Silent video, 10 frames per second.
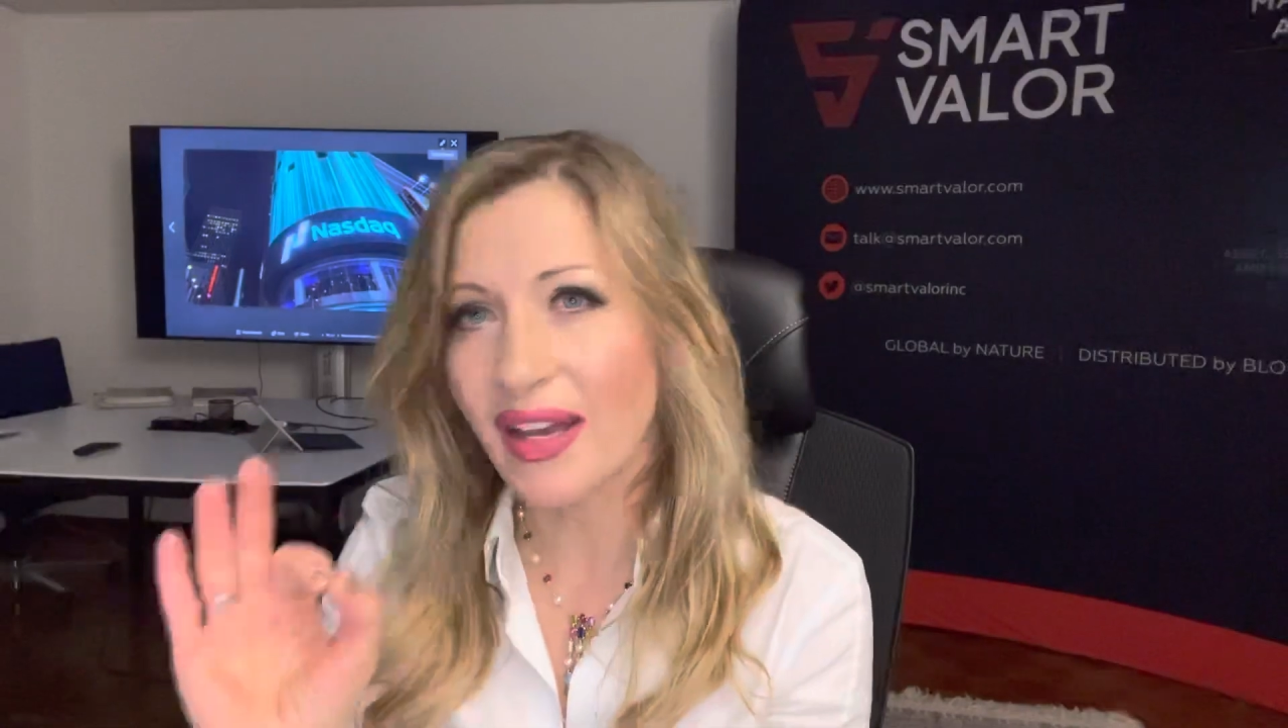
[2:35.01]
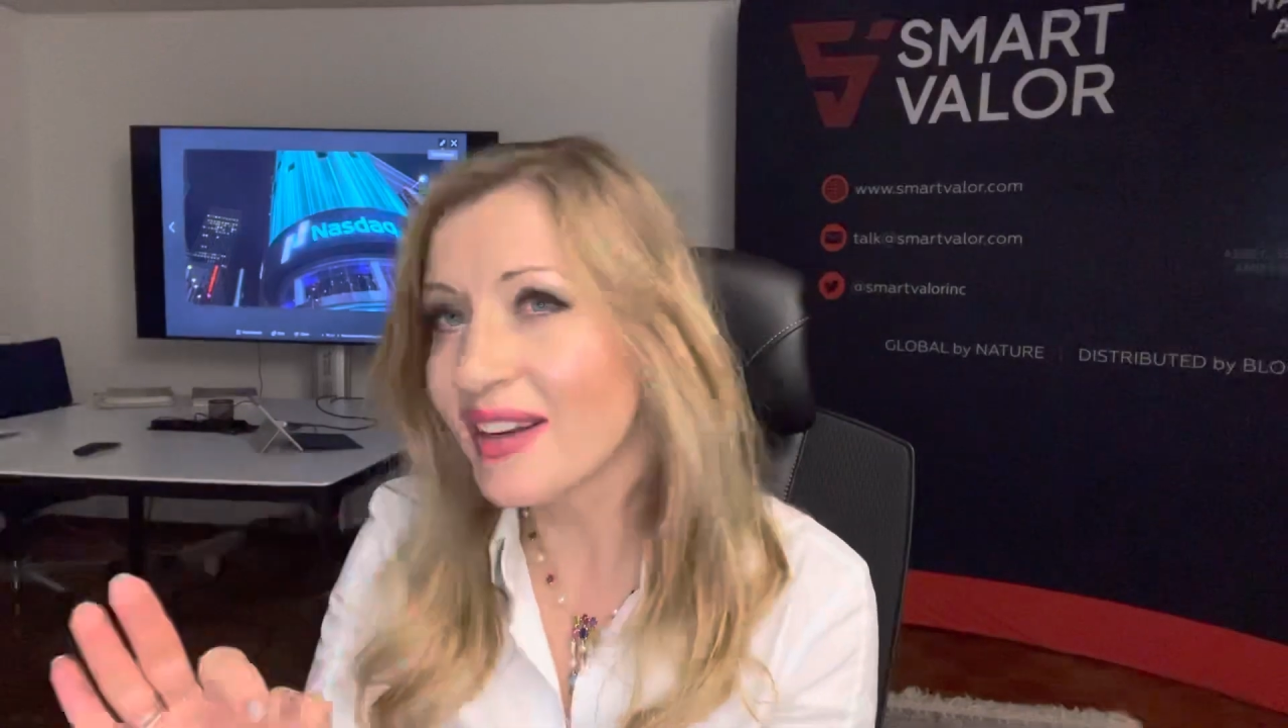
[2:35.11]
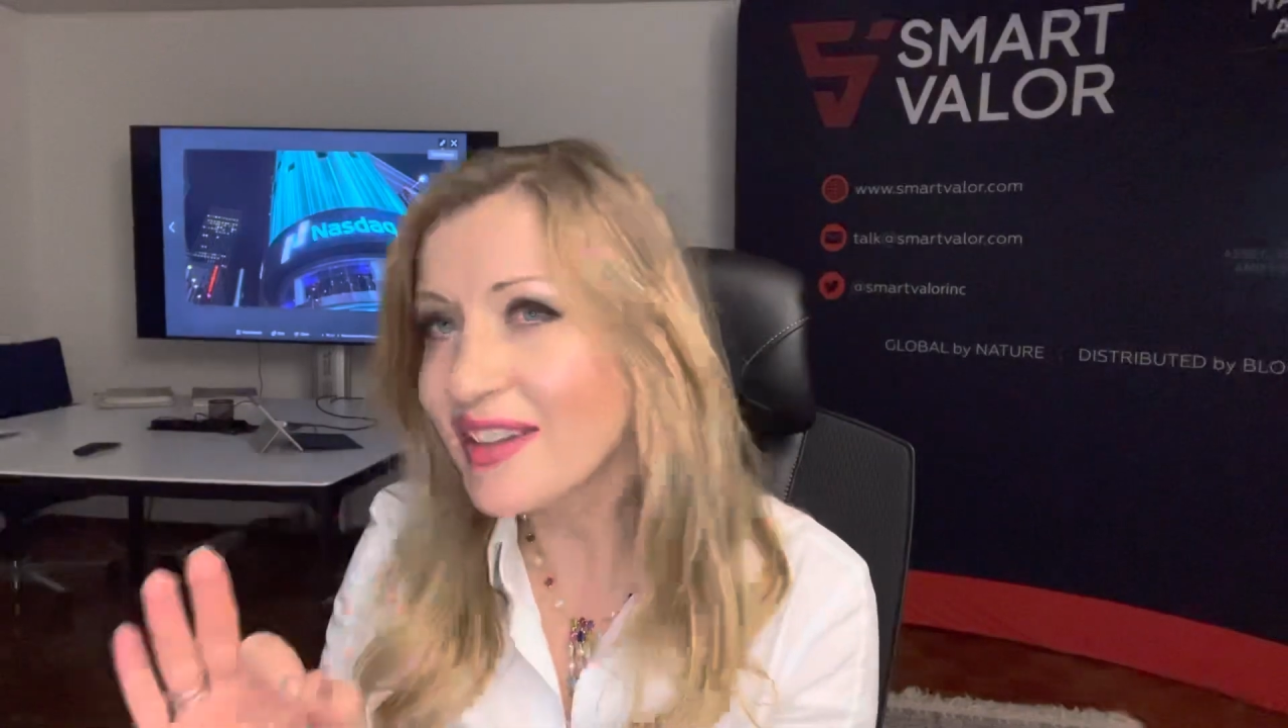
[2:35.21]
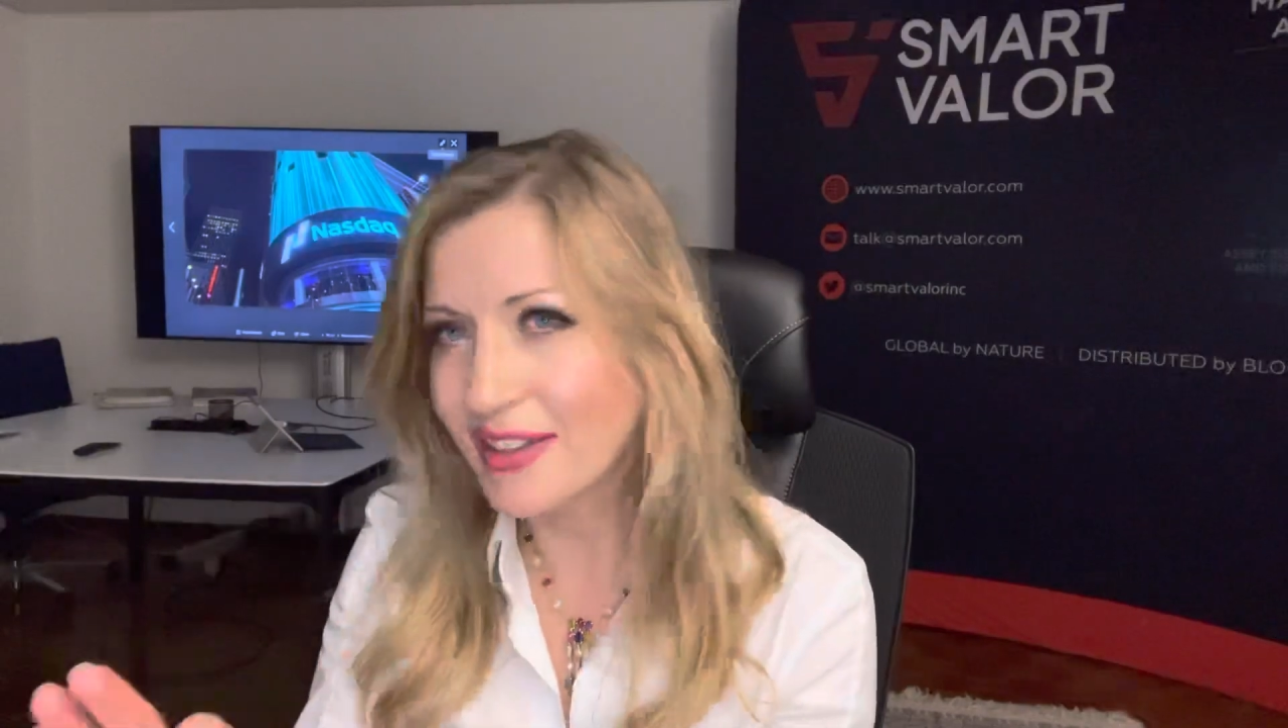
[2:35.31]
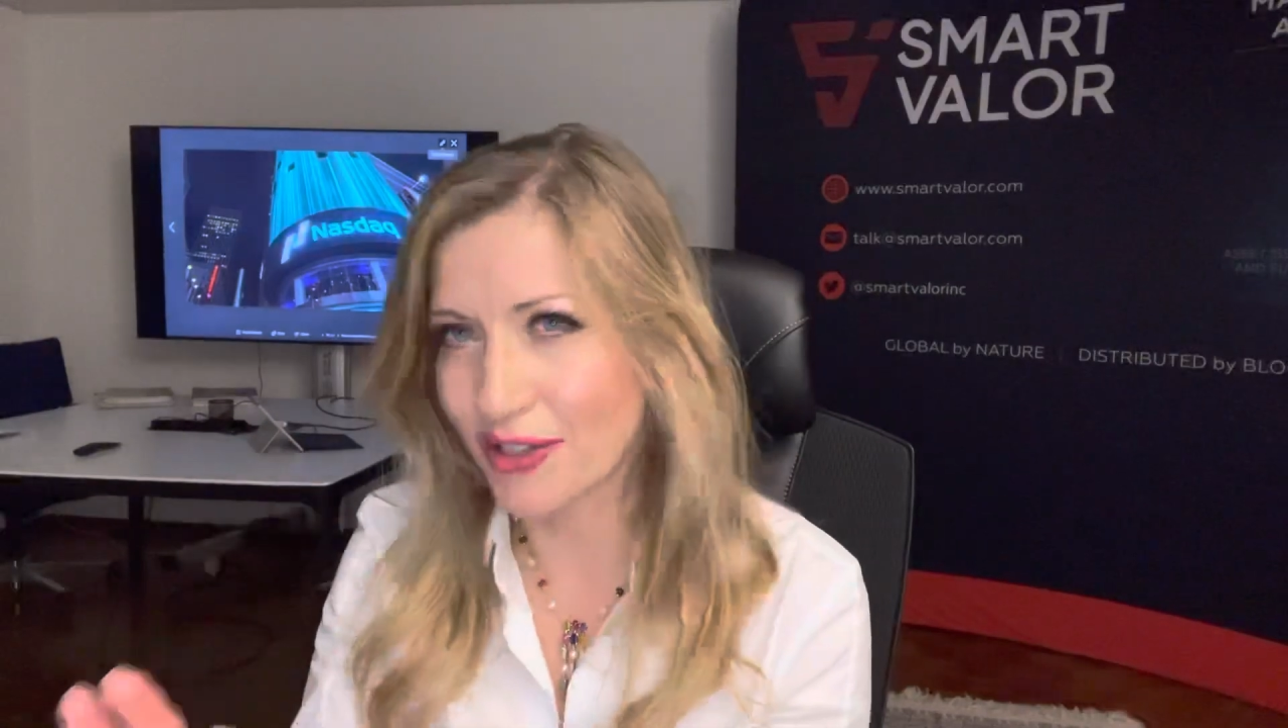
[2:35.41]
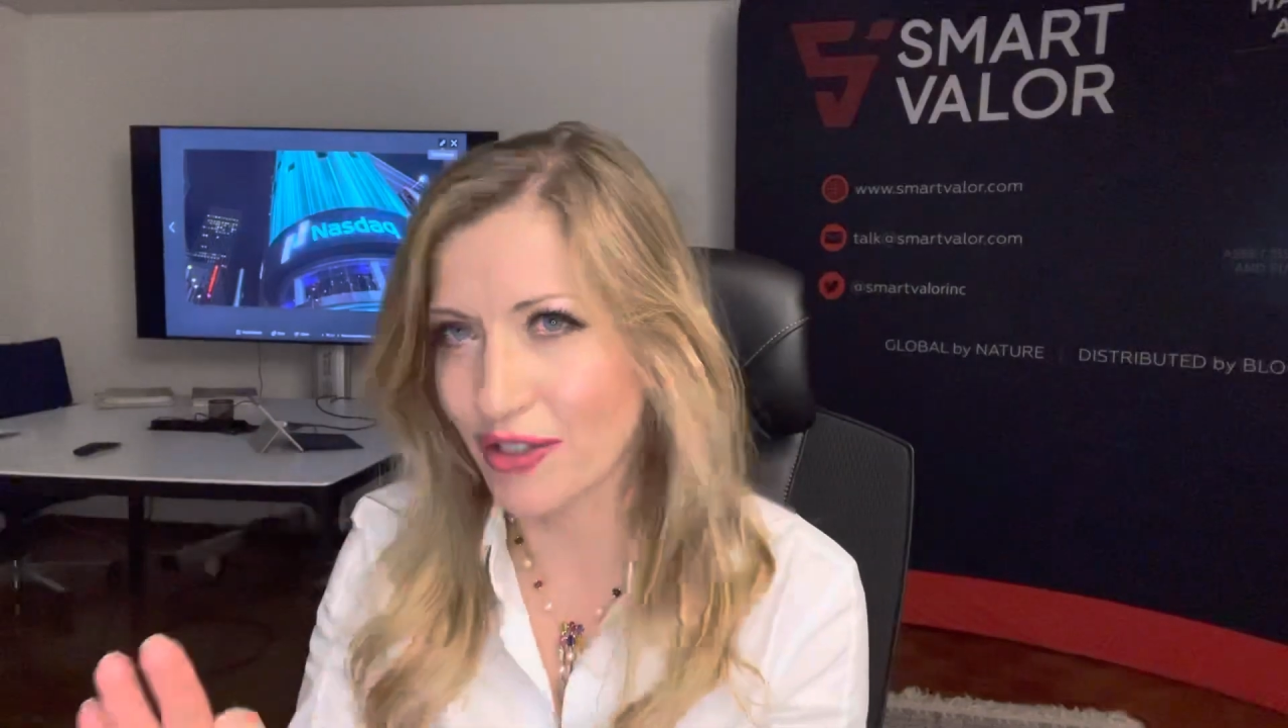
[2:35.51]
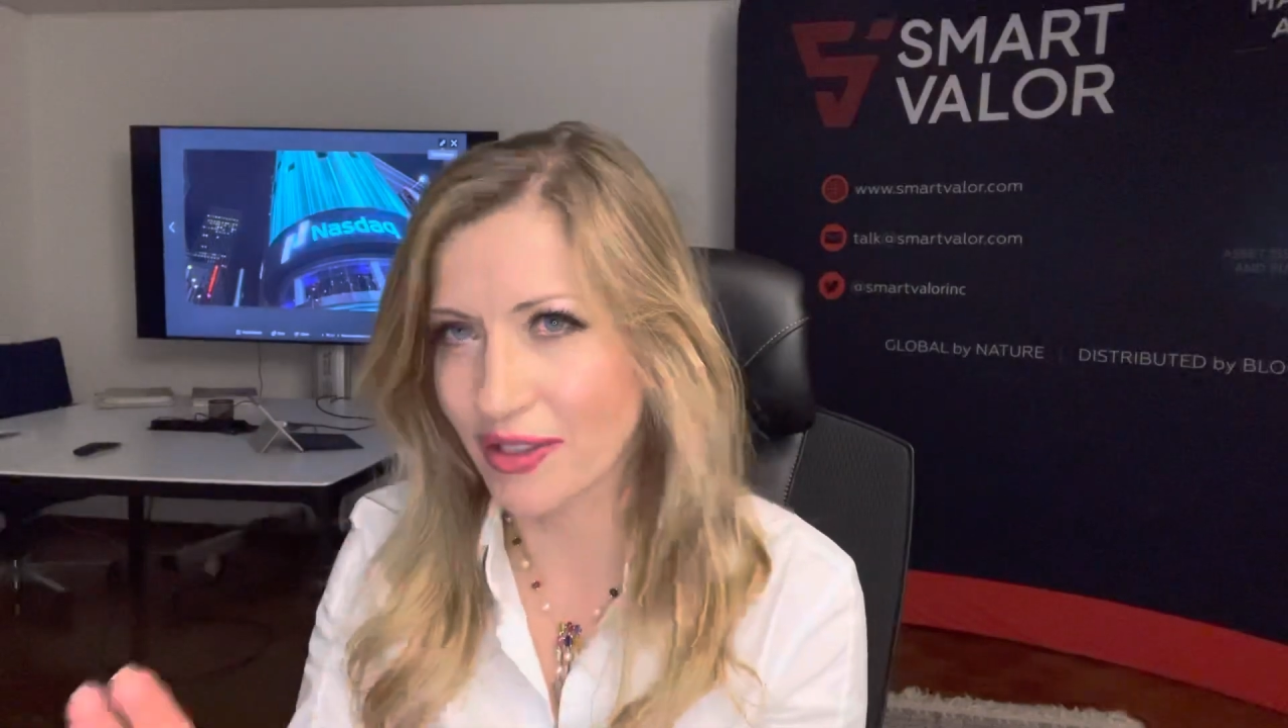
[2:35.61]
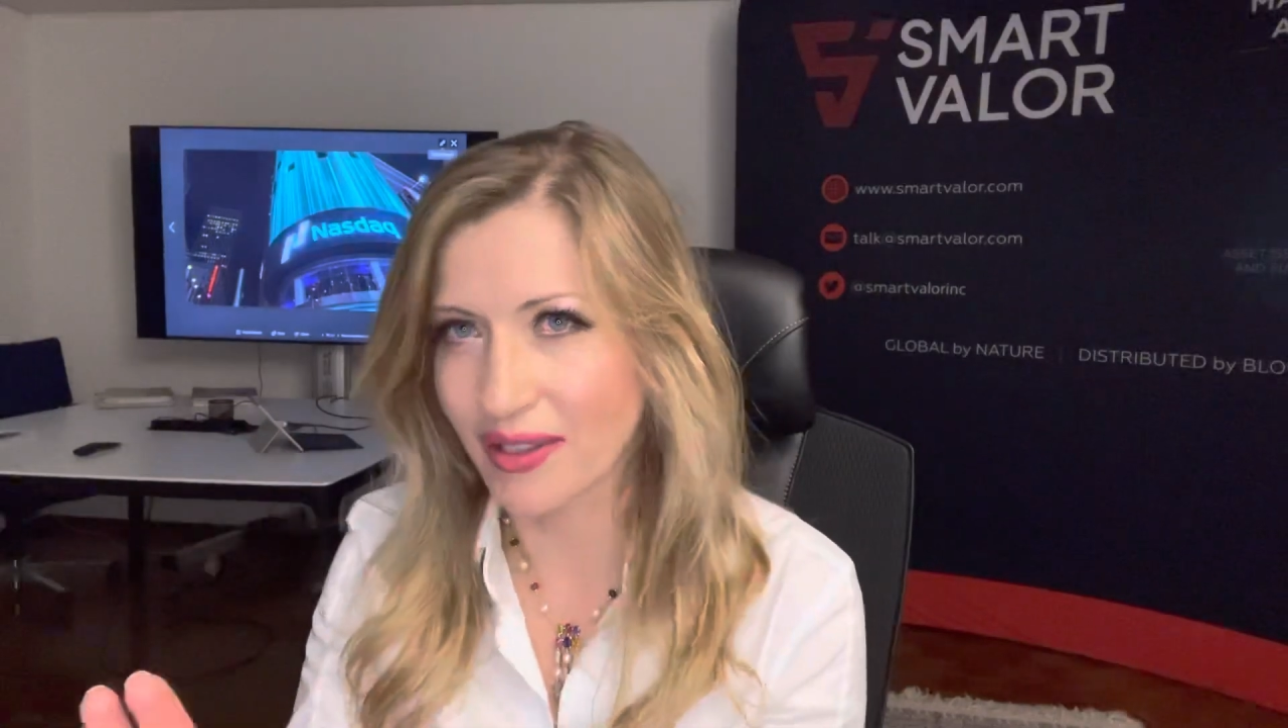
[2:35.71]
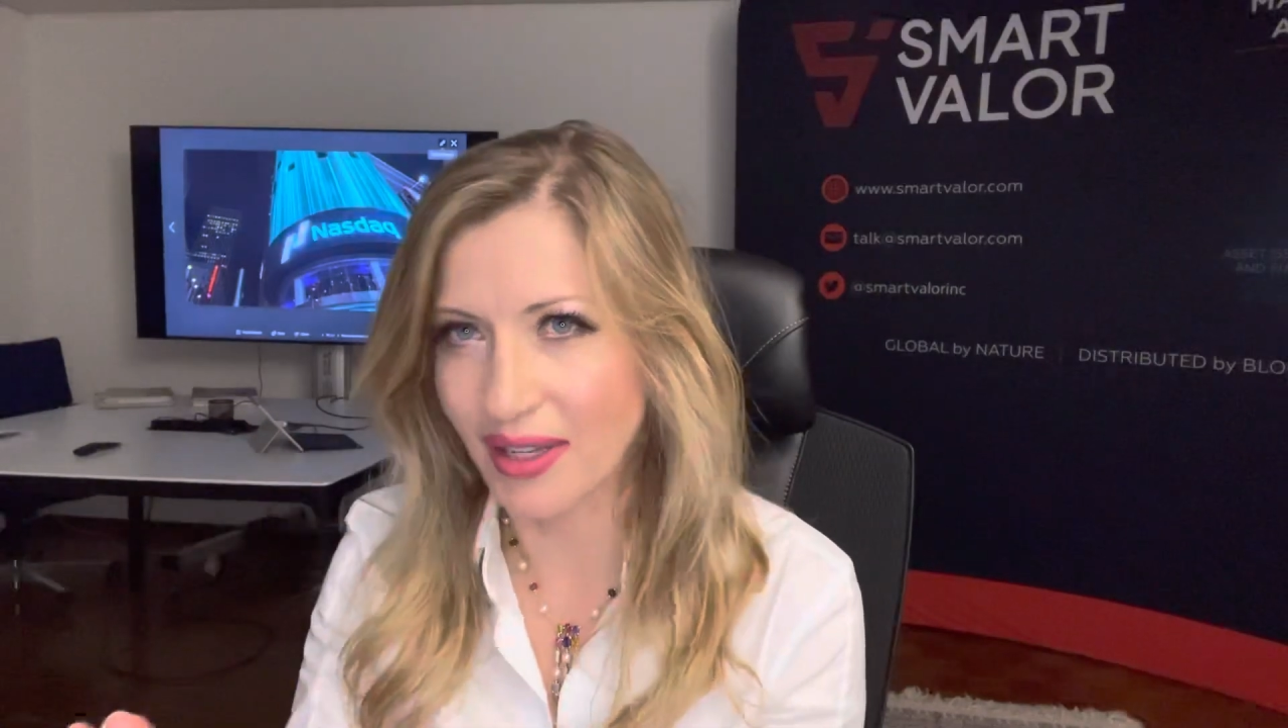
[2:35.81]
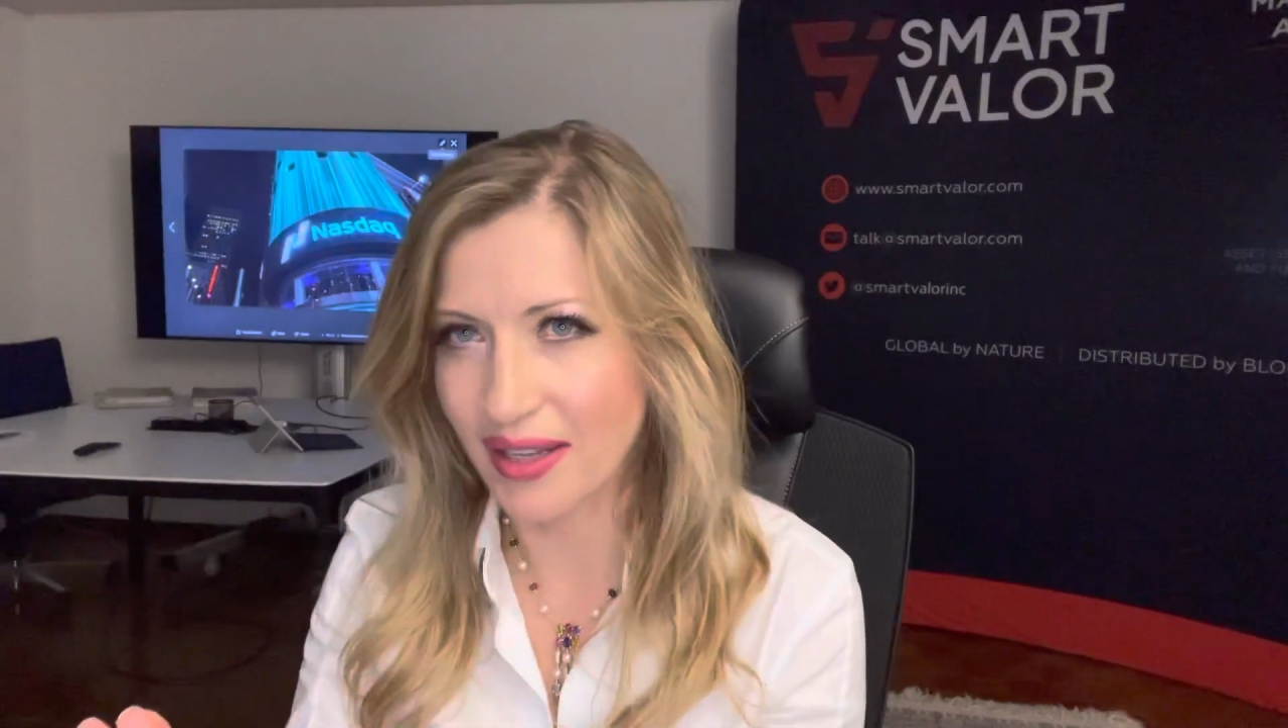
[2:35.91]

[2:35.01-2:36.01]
any digital